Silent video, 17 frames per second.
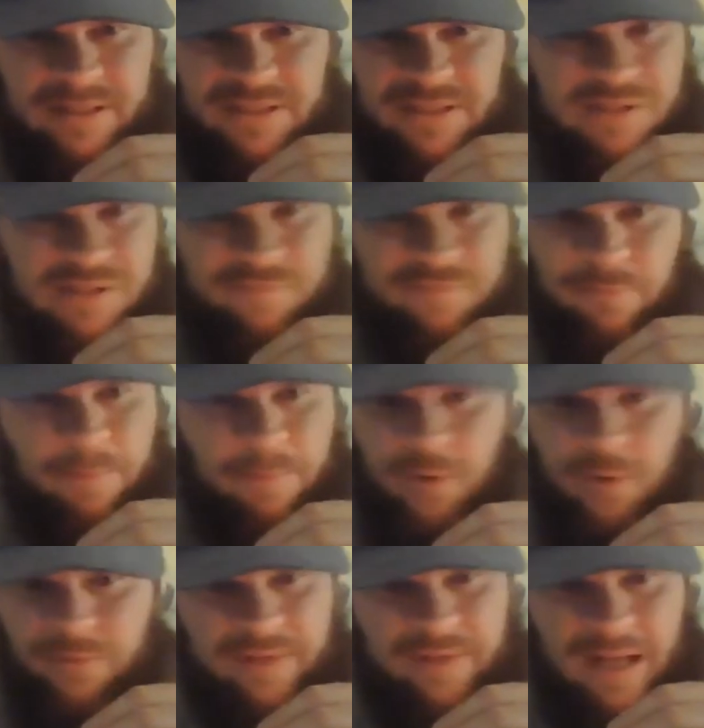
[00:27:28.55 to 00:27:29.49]
This is for
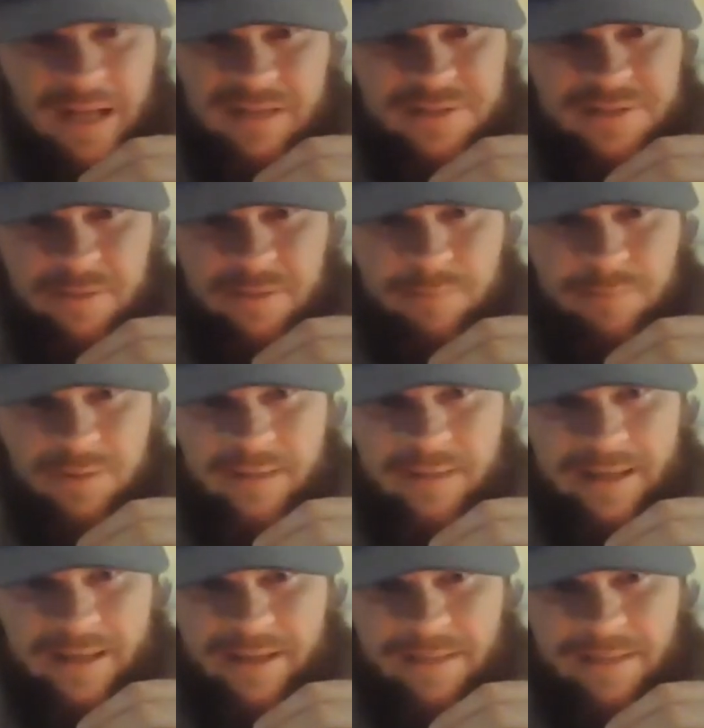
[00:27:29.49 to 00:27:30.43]
both guys, you know,
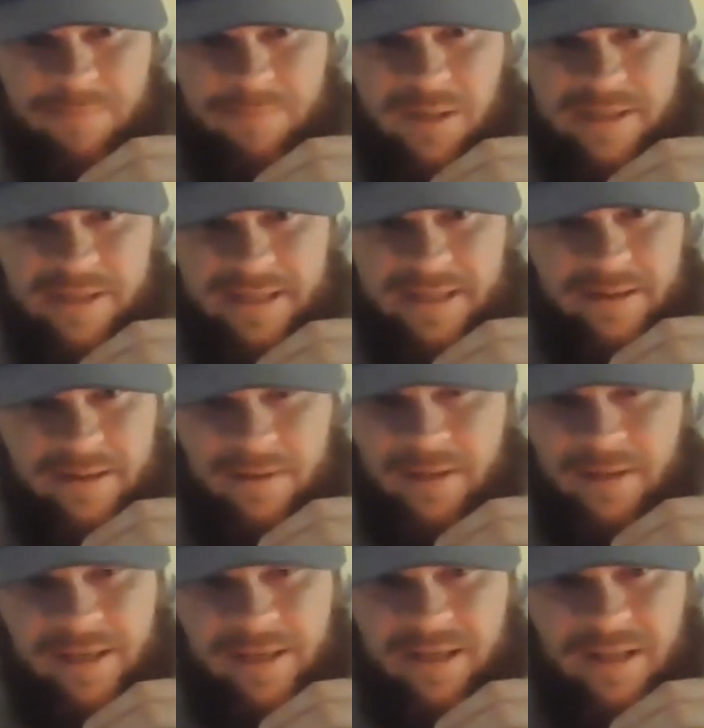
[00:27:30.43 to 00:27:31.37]
Berlanga and Munguia
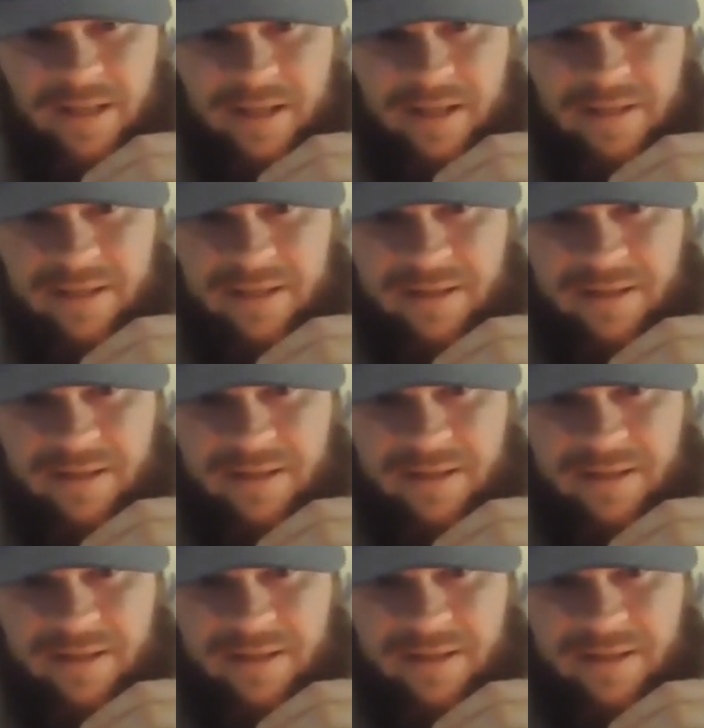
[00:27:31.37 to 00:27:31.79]
in, in,